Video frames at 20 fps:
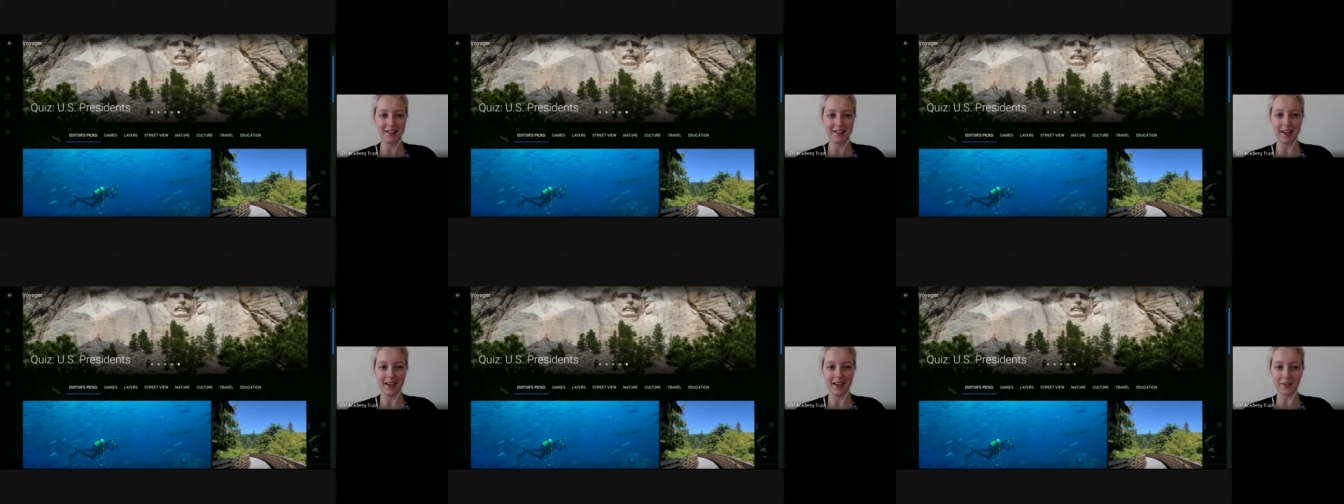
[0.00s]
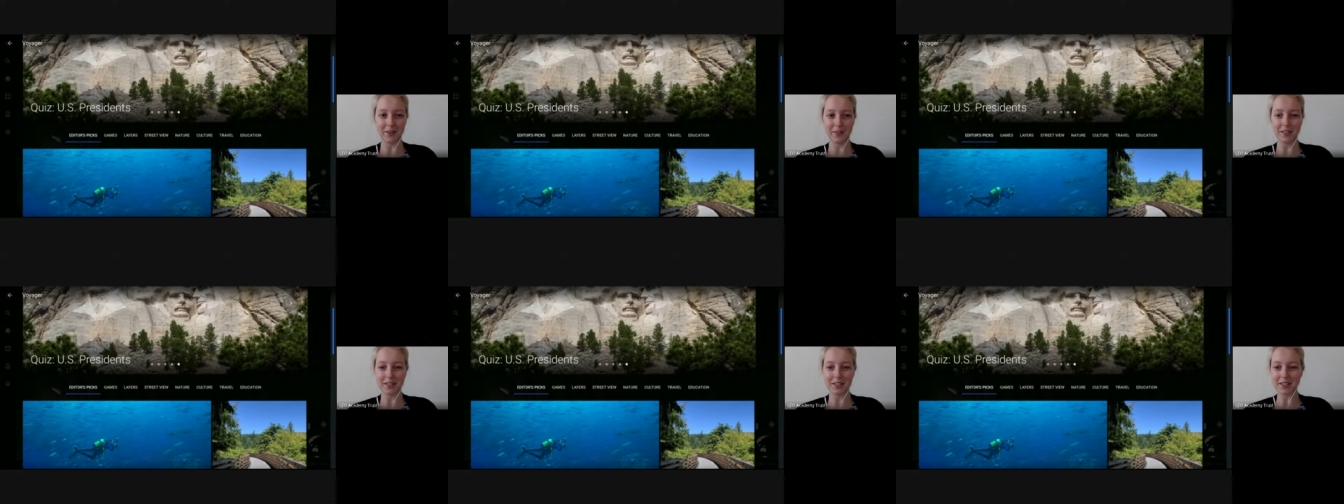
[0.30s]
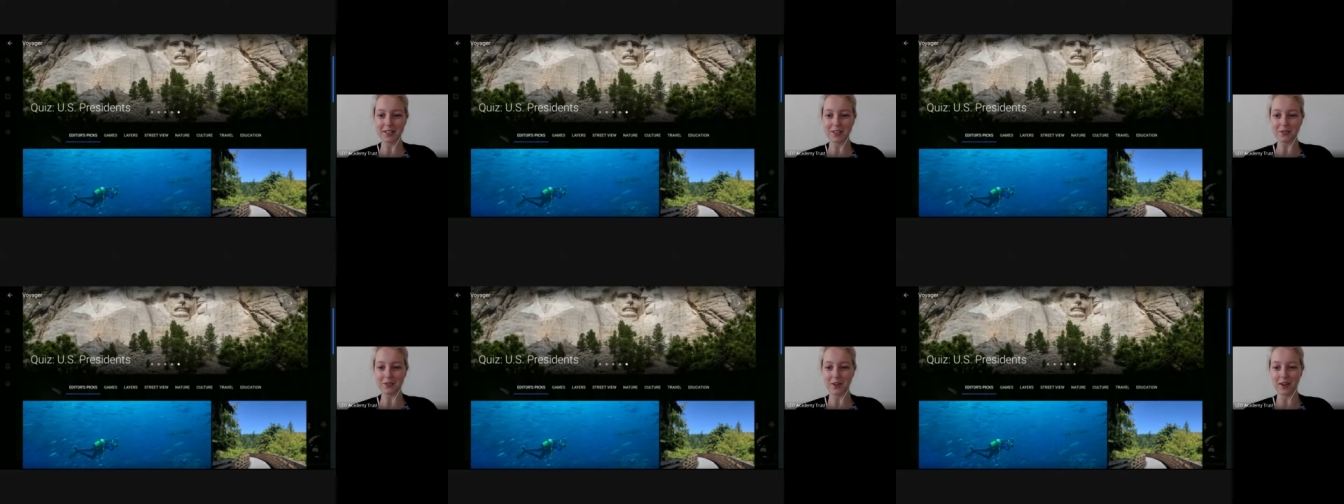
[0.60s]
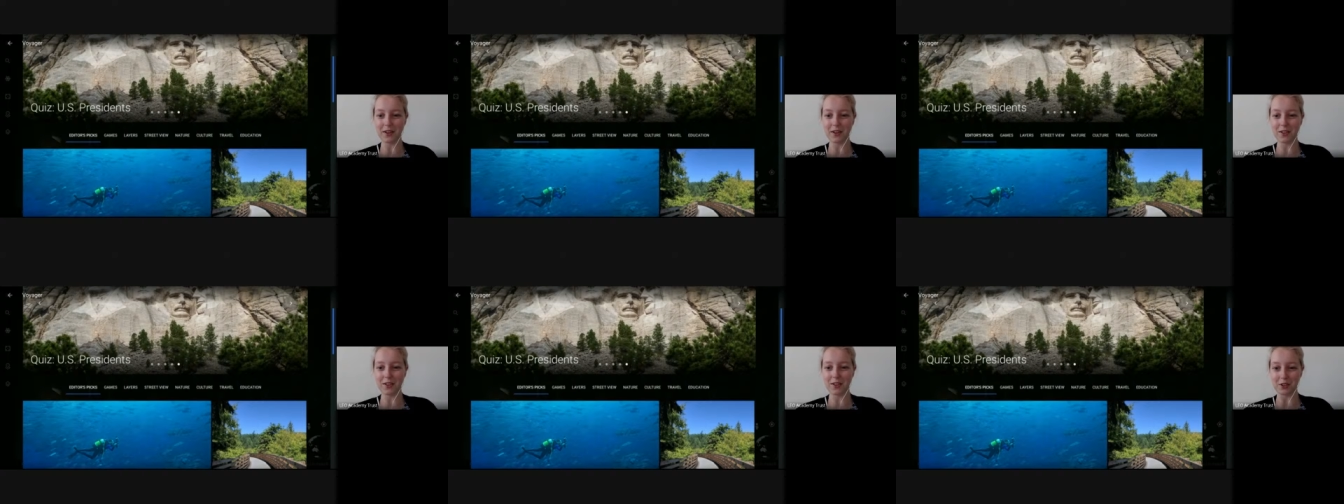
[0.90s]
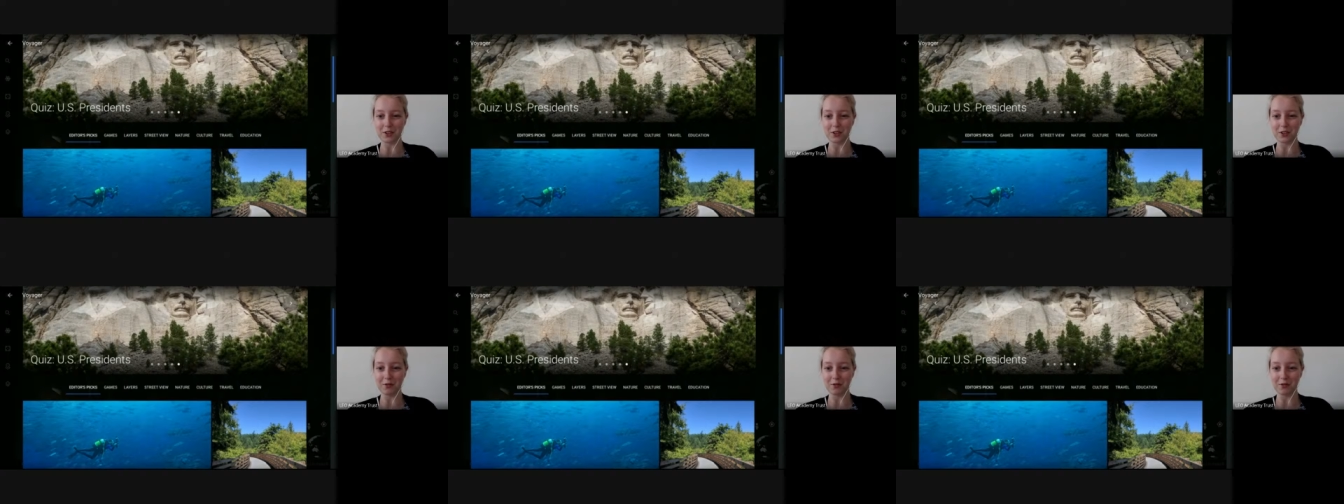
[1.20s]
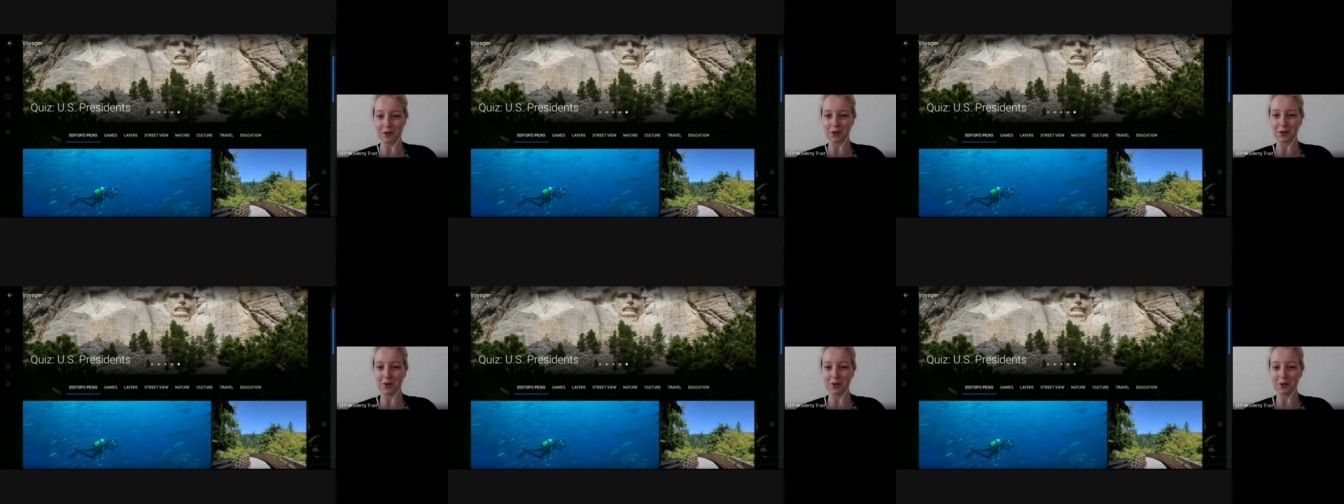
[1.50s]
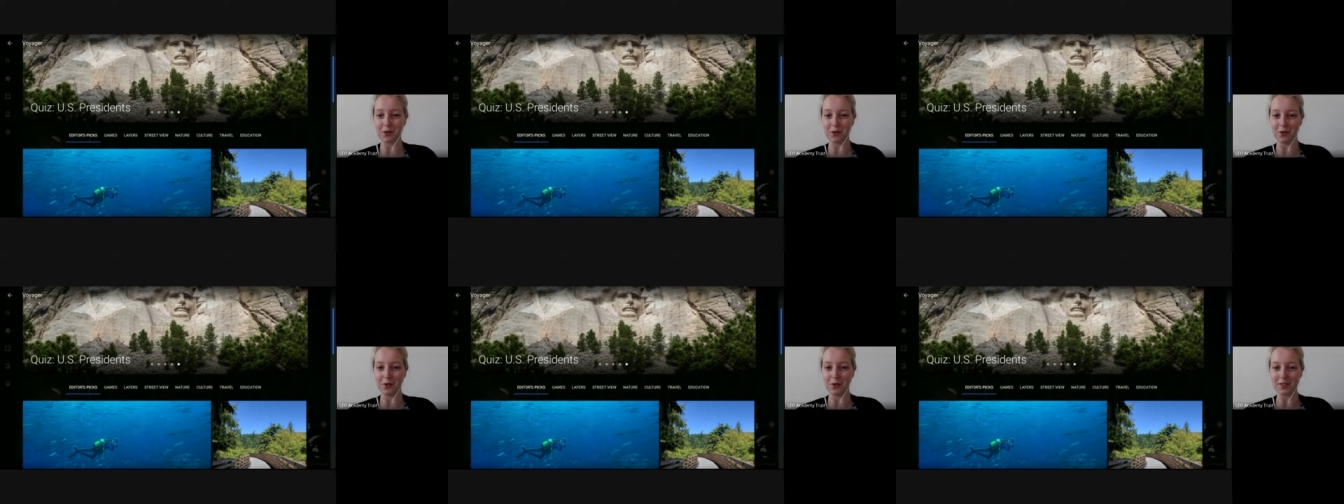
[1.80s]
And obviously, trying to
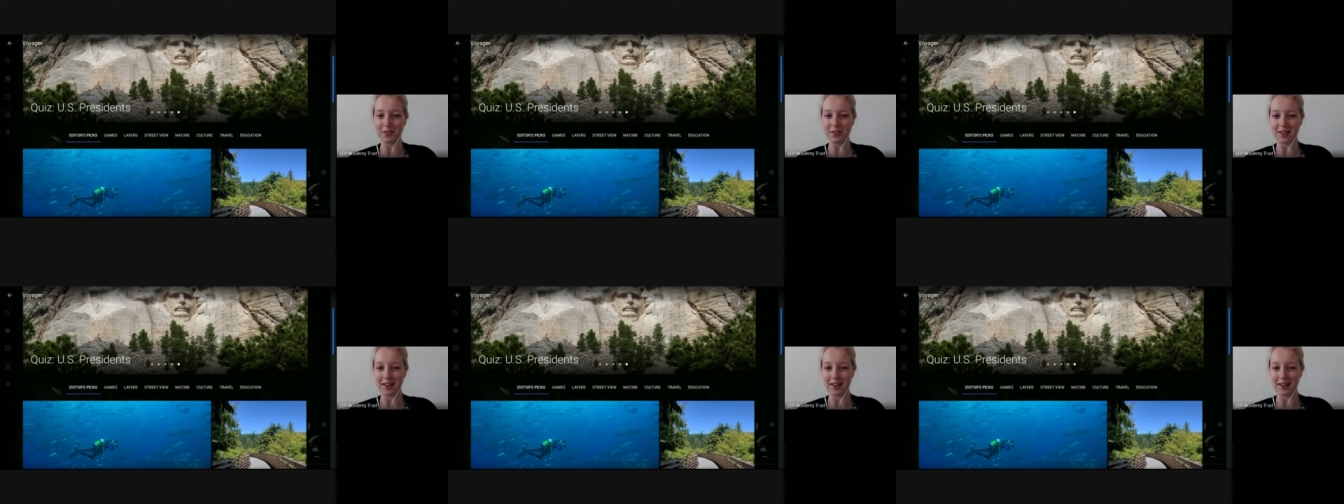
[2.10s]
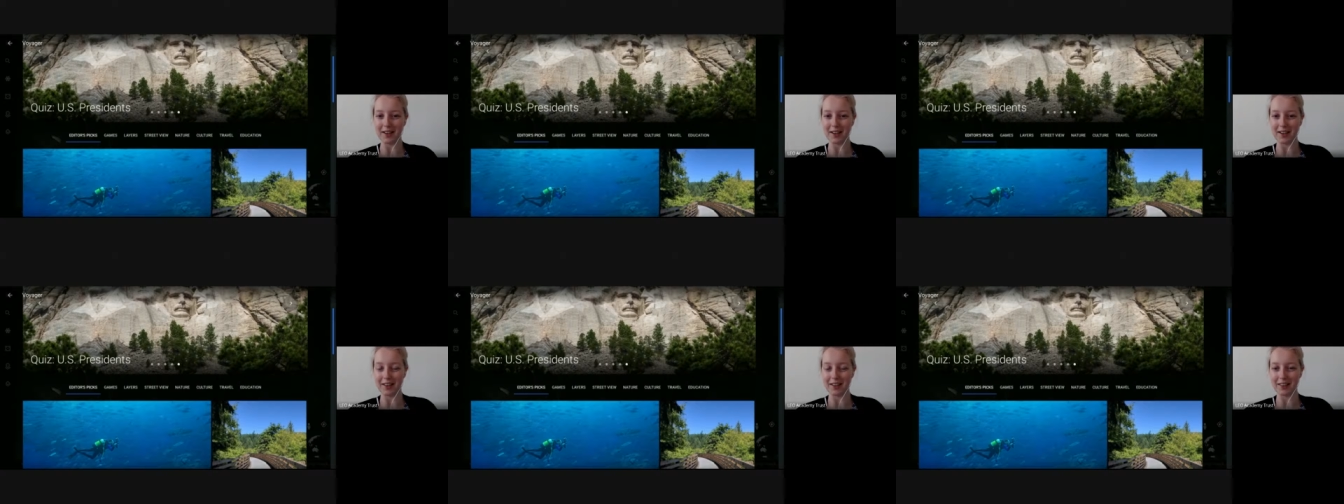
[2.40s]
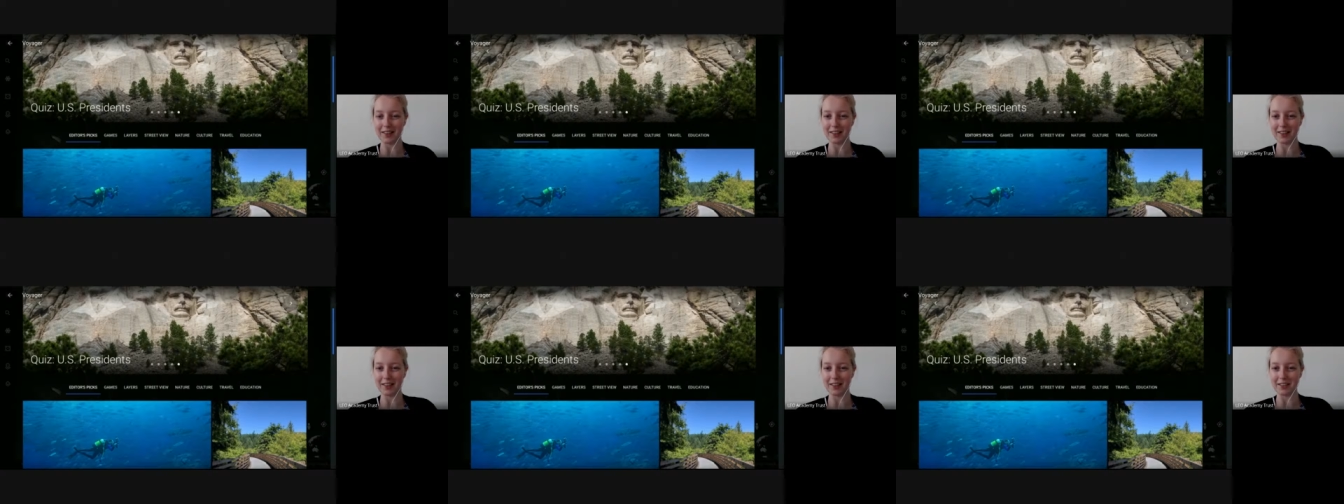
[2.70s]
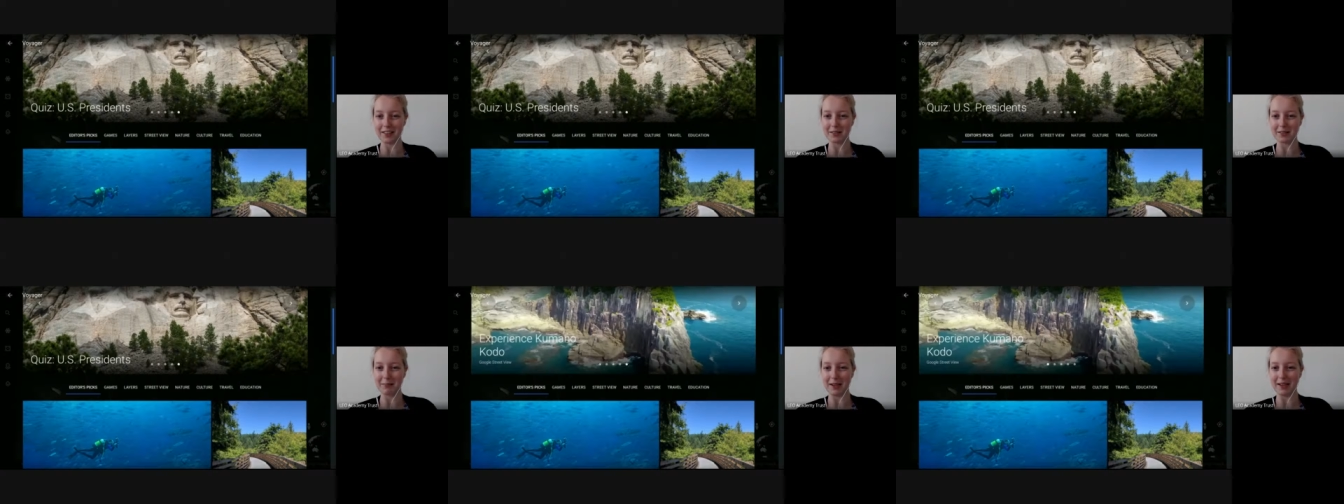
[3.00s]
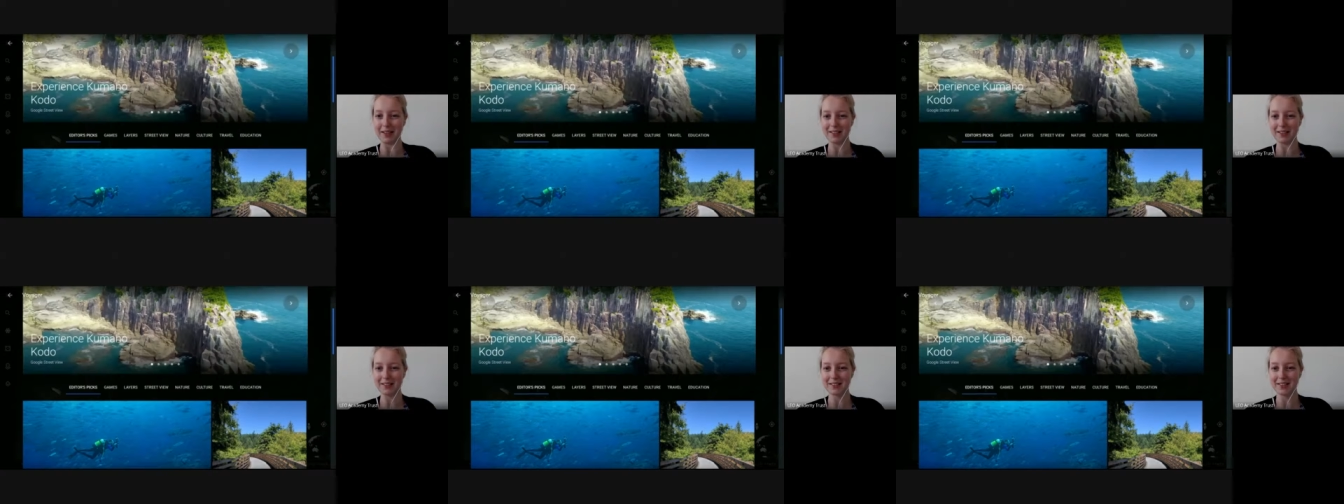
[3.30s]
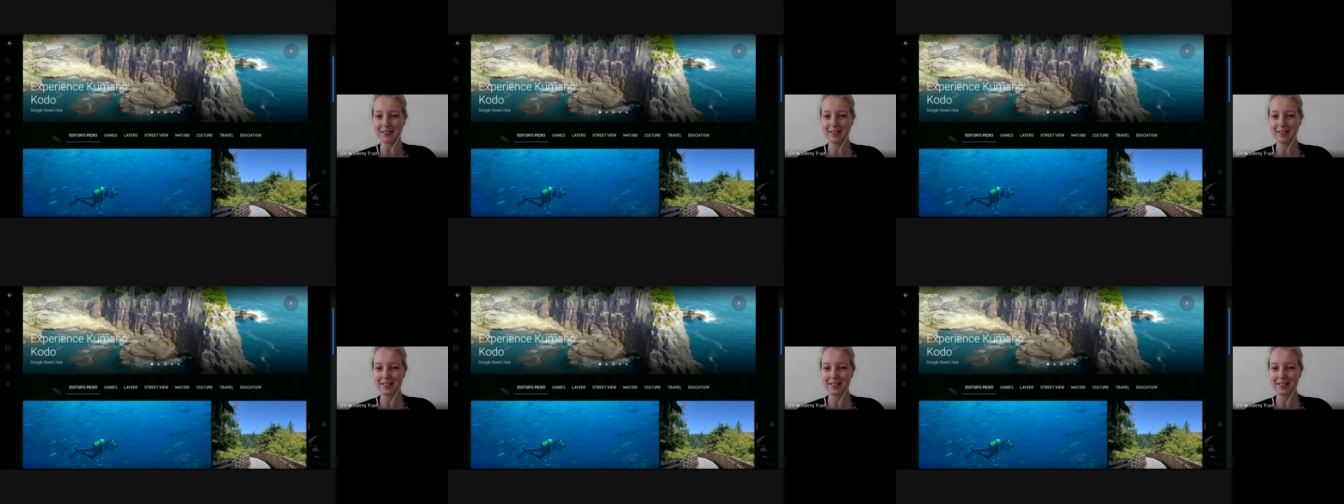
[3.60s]
record uh, this meet